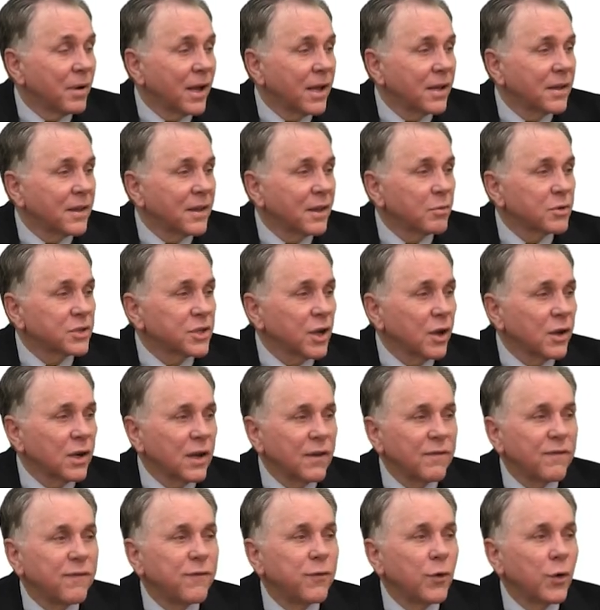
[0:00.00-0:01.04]
but there was
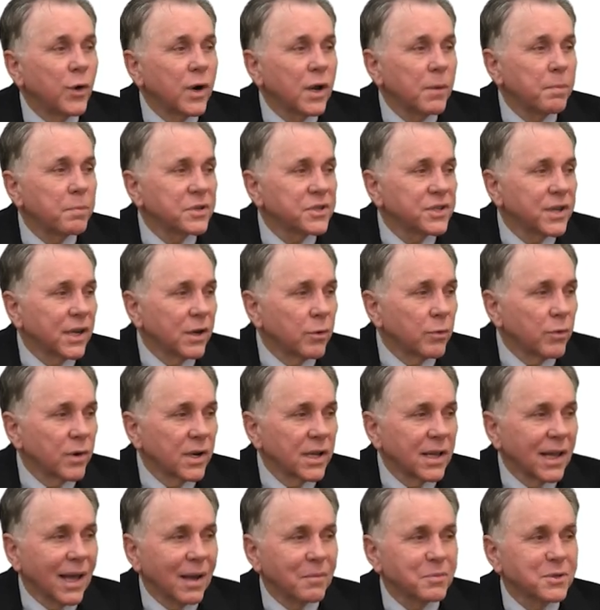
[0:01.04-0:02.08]
only 40%
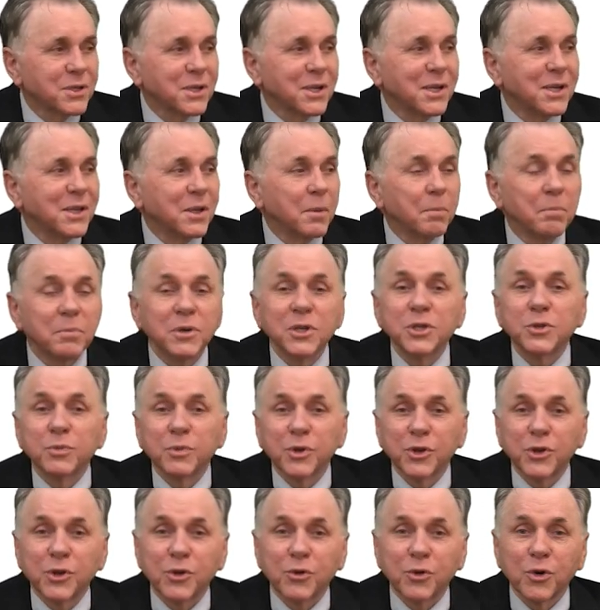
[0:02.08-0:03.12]
relapse in the
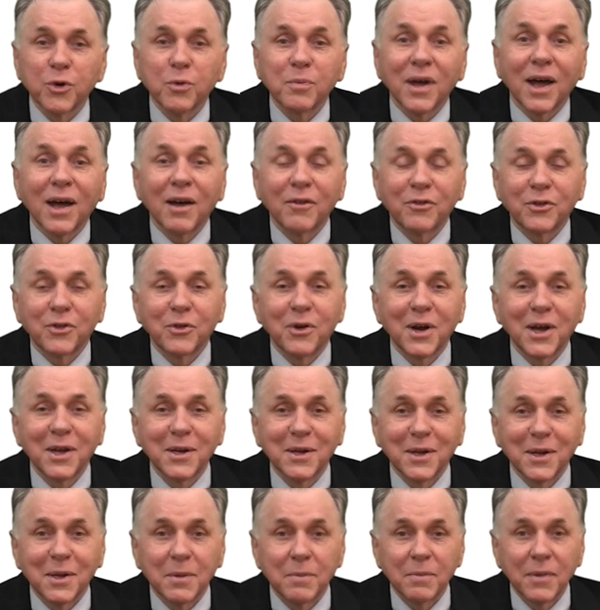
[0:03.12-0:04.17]
bismuth group after
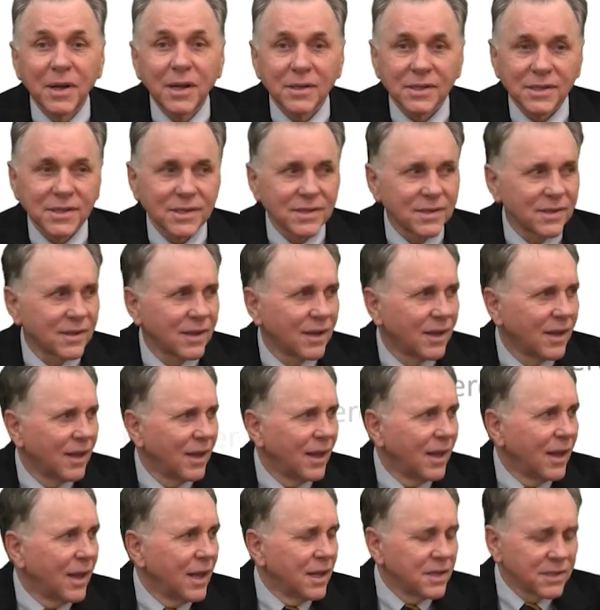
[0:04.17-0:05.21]
18 months.
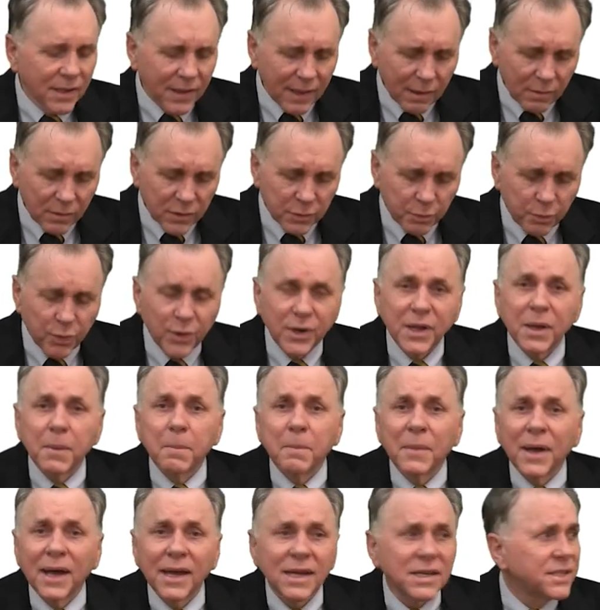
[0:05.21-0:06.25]
So that was pretty
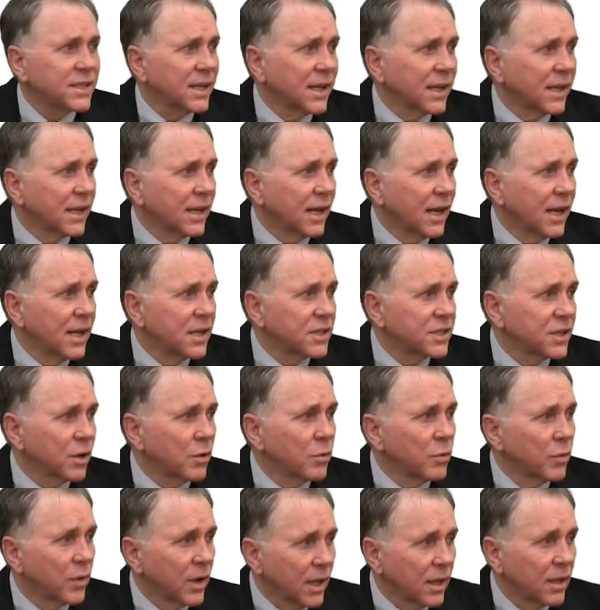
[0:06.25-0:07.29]
amazing. And so
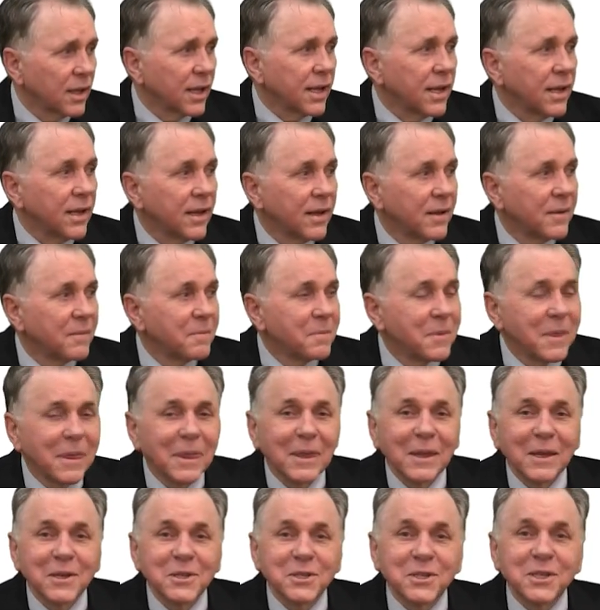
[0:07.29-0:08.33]
really,
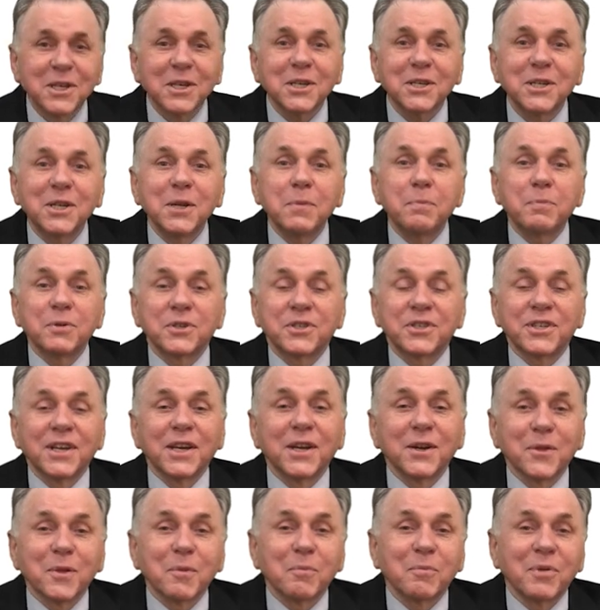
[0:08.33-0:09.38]

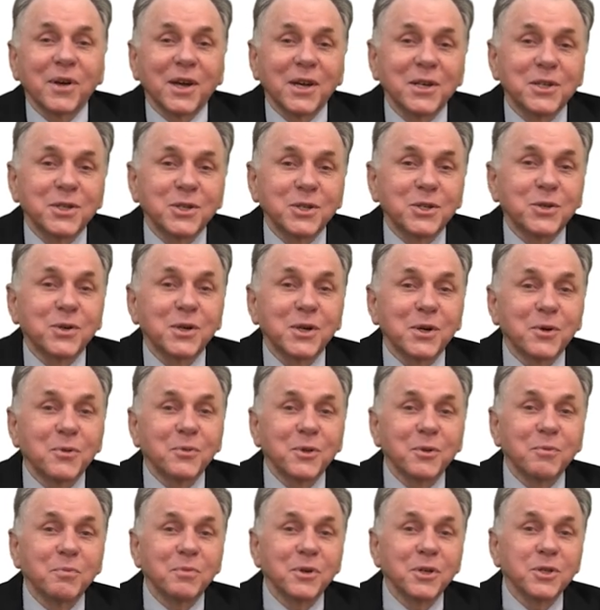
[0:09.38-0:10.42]
60% of the patients treated
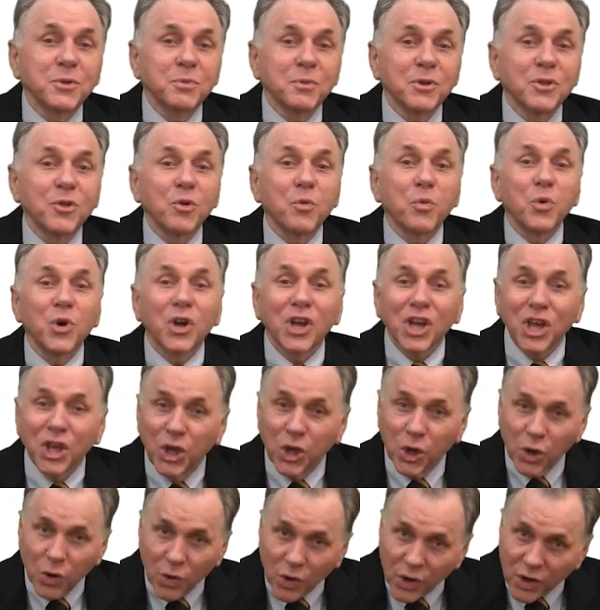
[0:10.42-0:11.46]
with bismuth were
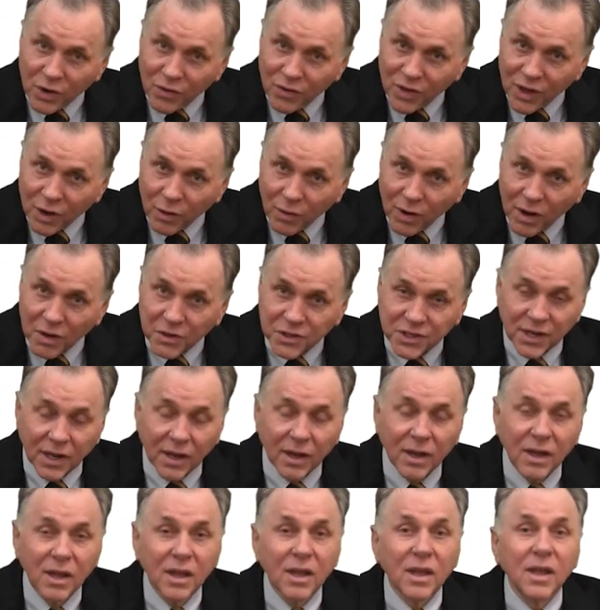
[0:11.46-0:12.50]
cured of their
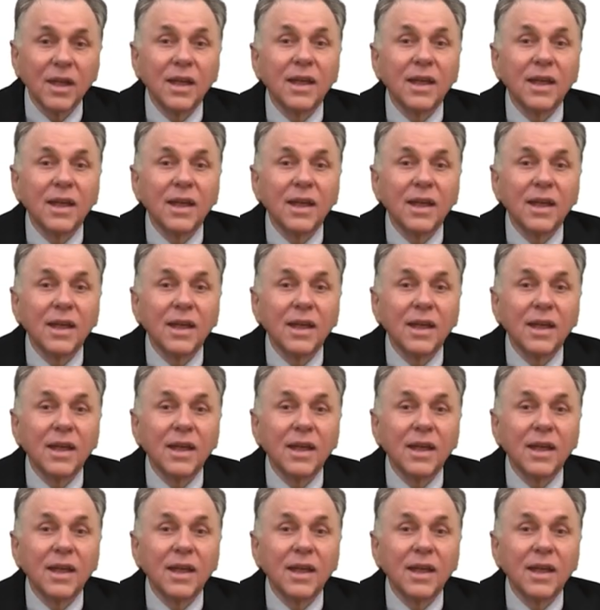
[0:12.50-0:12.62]
ulcer.